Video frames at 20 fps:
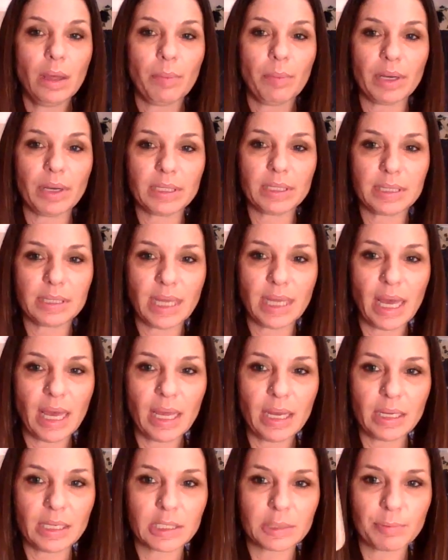But
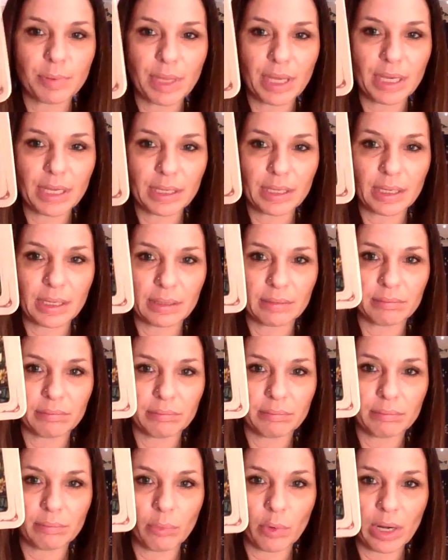instead, he's playing
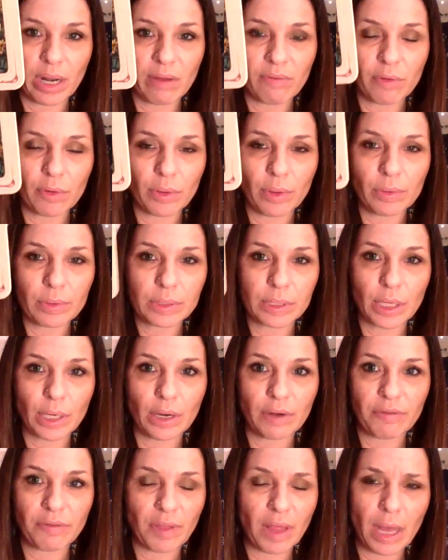in whatever those
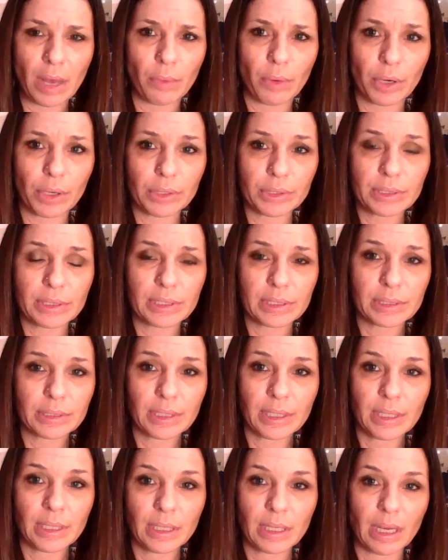are, flowers.
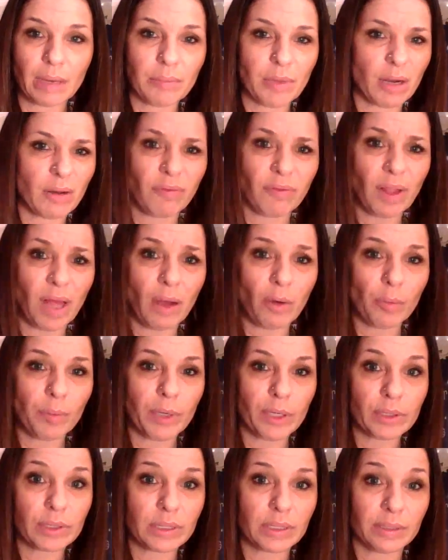I'm not a flower
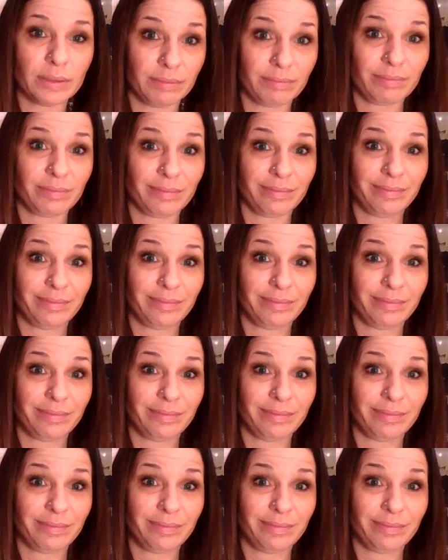person.